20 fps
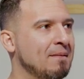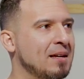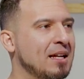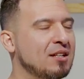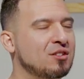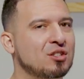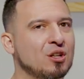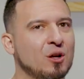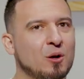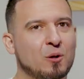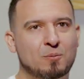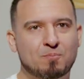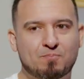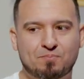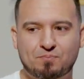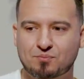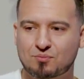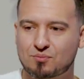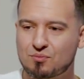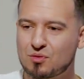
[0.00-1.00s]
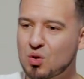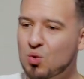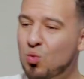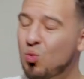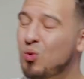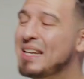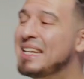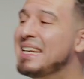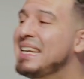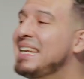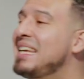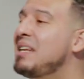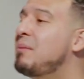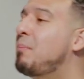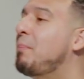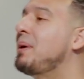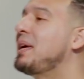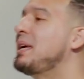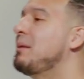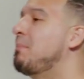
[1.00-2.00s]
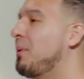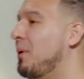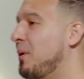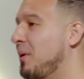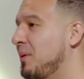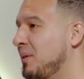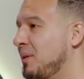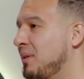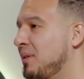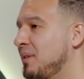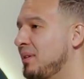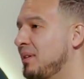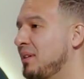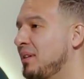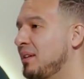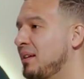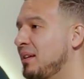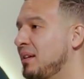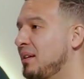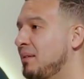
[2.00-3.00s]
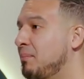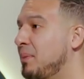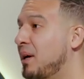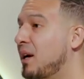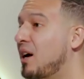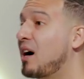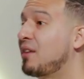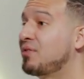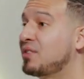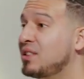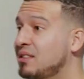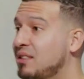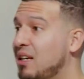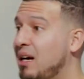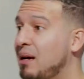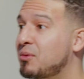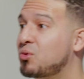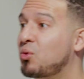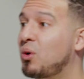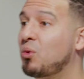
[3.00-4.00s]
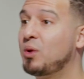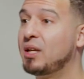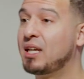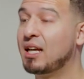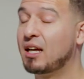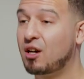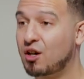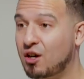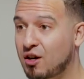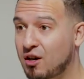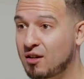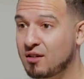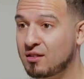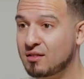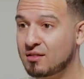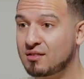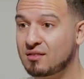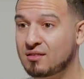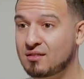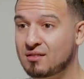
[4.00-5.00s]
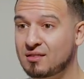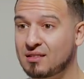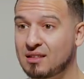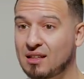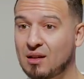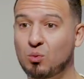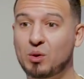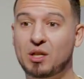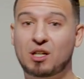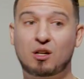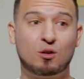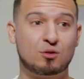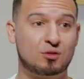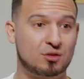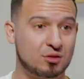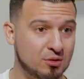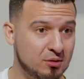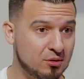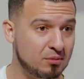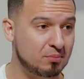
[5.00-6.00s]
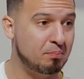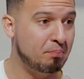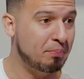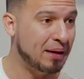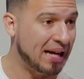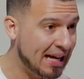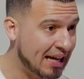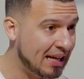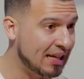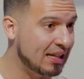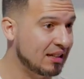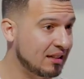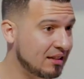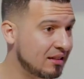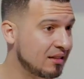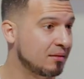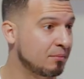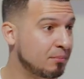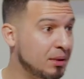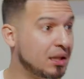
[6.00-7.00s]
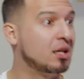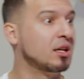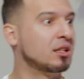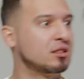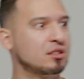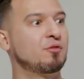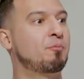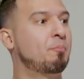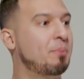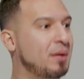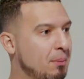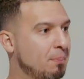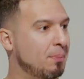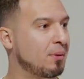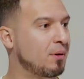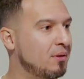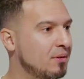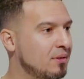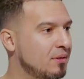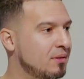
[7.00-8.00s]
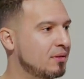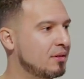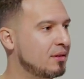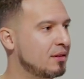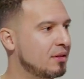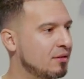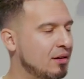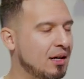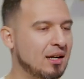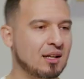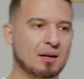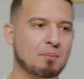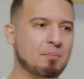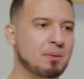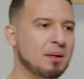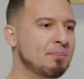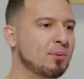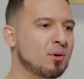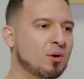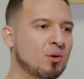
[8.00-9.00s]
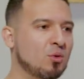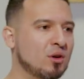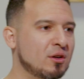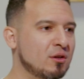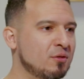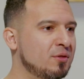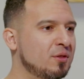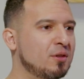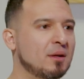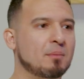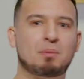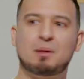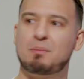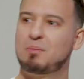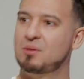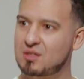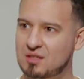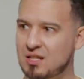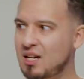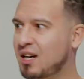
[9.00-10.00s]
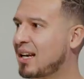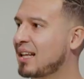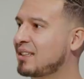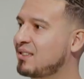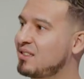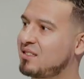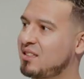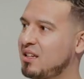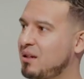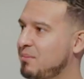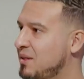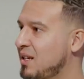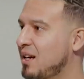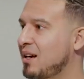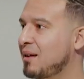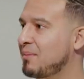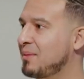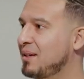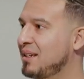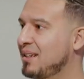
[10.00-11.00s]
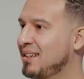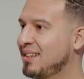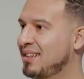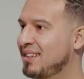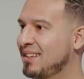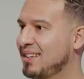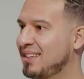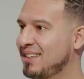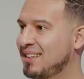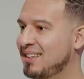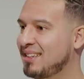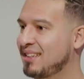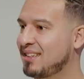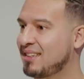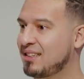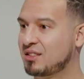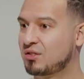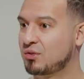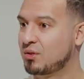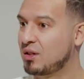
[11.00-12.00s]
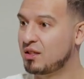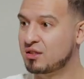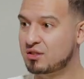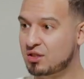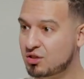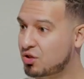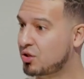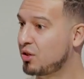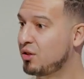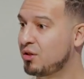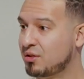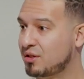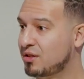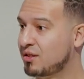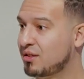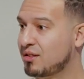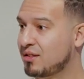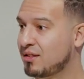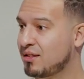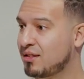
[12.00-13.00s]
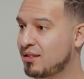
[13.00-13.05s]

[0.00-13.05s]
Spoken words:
And so we need people. But oftentimes when we get hurt and we go through pain because of people, right? Like people are wonderful and people suck at the same time. It's the truth.